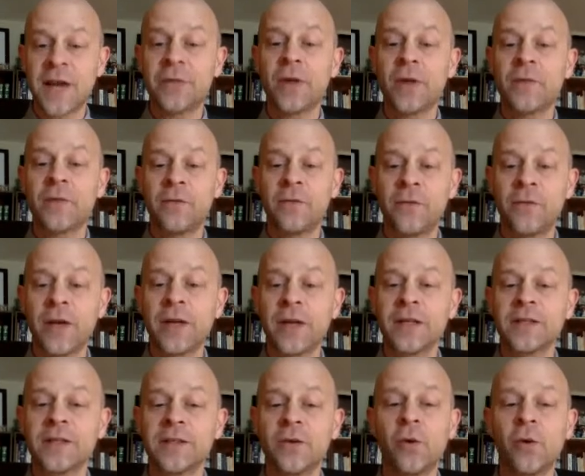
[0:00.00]
of the
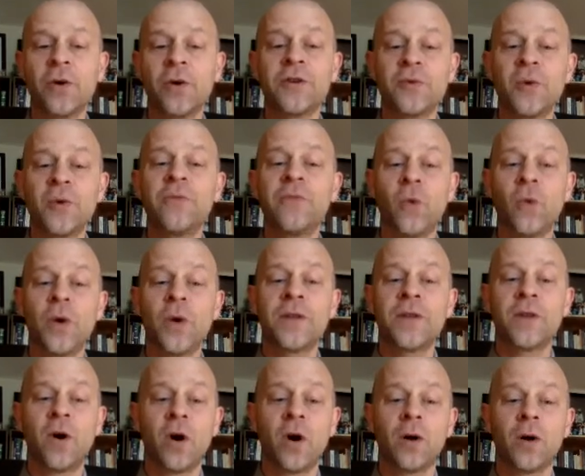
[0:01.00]
fetus in order to avoid
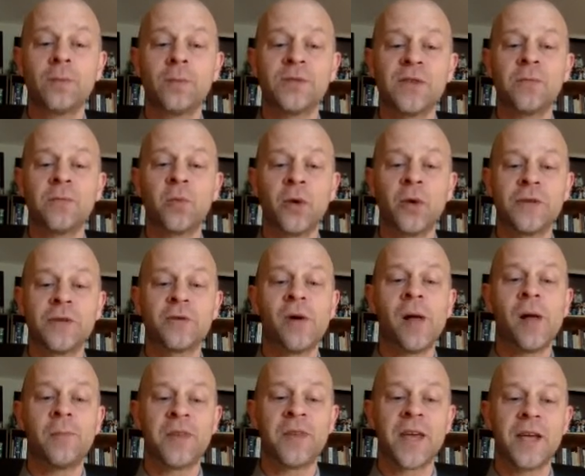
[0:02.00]
the harms of parental
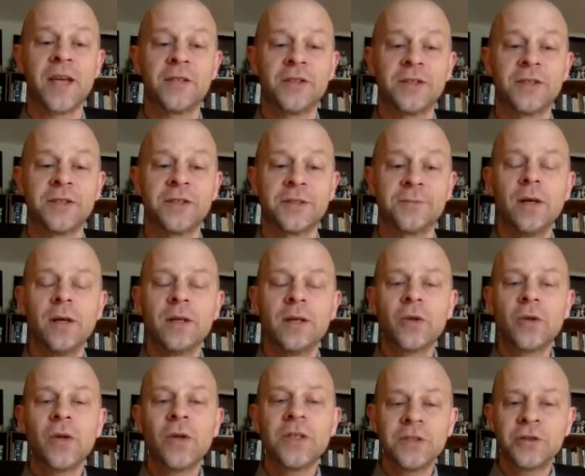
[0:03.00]
obligations.
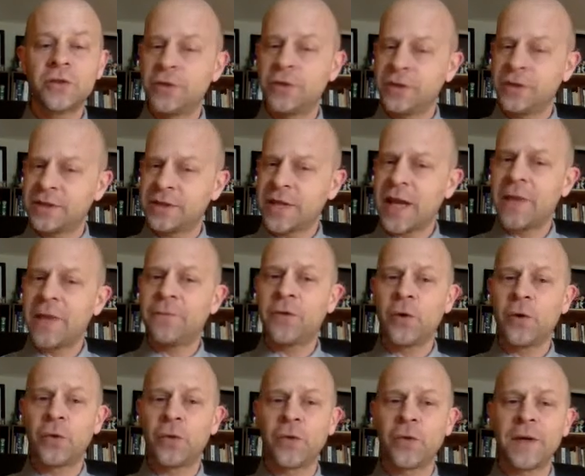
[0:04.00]
So let's say a
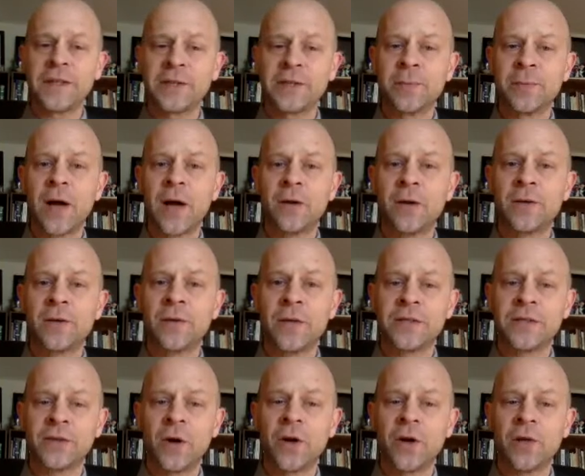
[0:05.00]
few things about
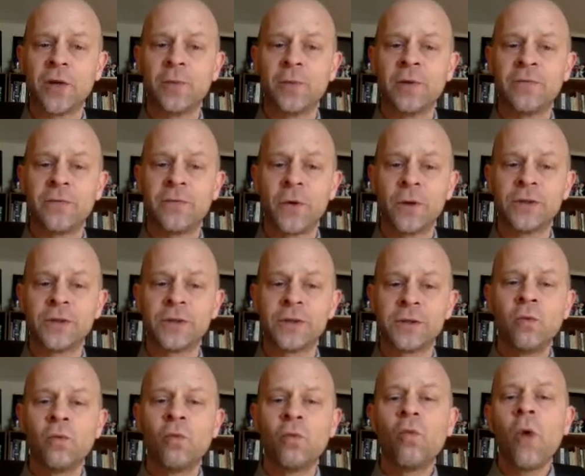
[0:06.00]
this argument
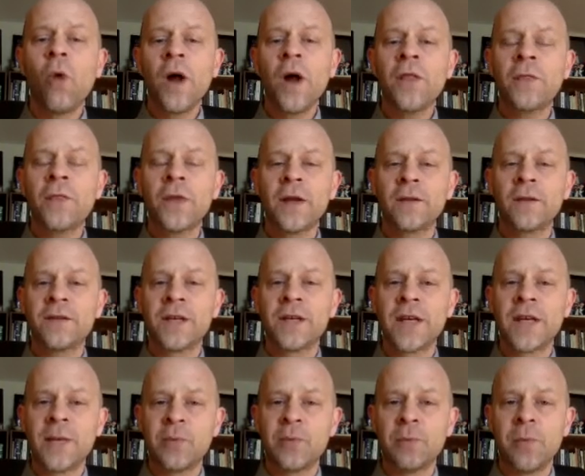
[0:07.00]
first. One thing to
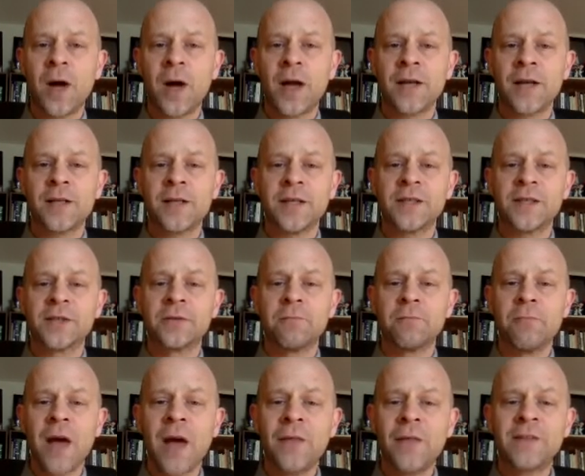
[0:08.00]
keep in mind is
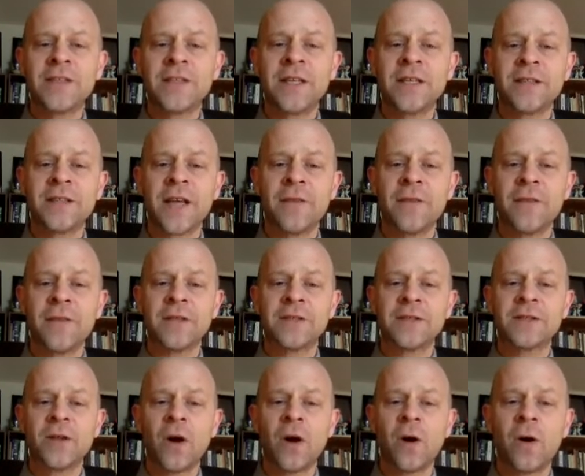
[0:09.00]
Madison and
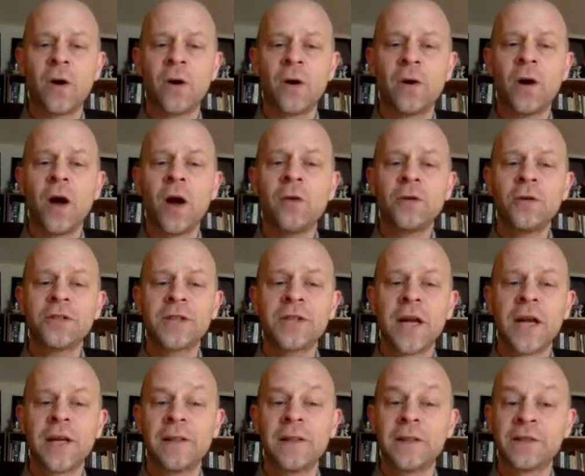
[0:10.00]
Davis are
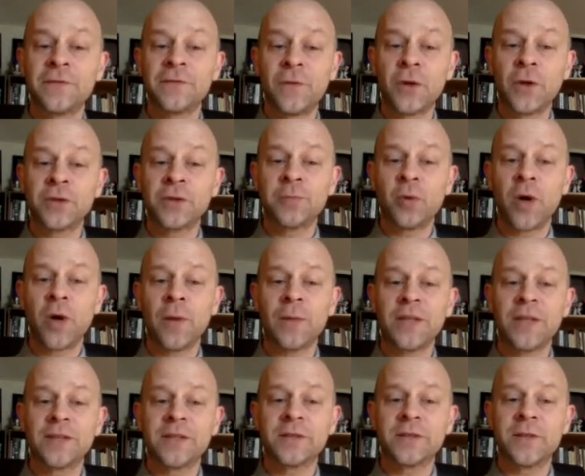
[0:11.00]
understanding this first
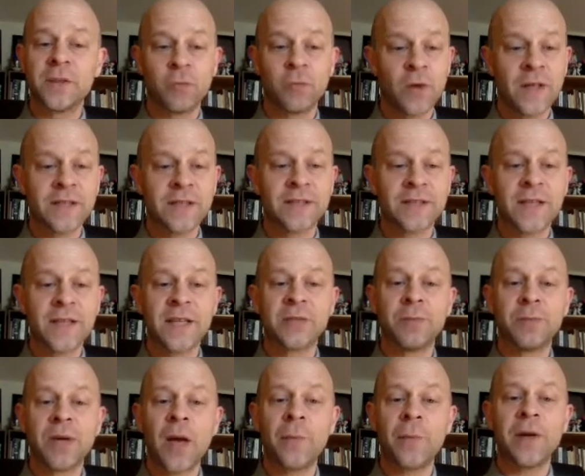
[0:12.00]
premise, the one that says
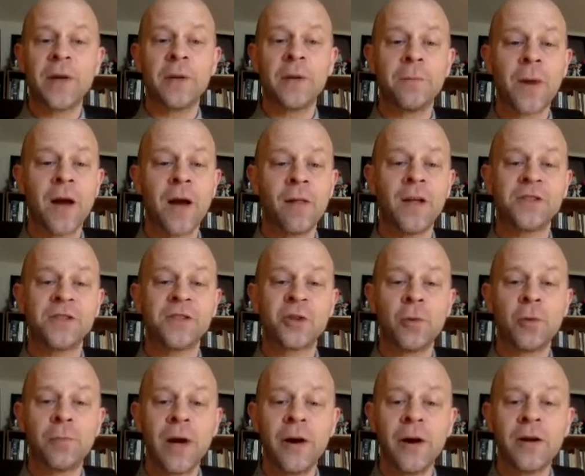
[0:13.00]
becoming a
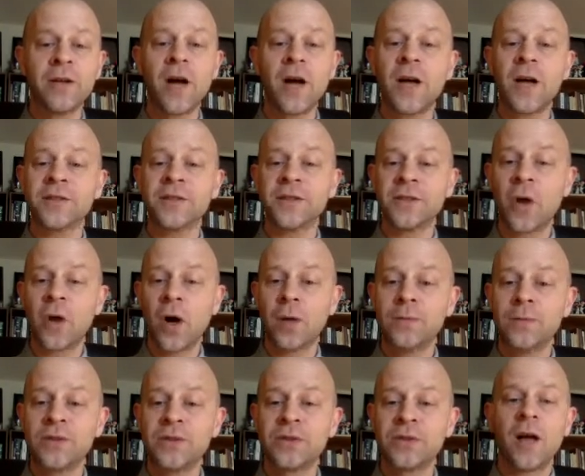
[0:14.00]
biological parent causes harms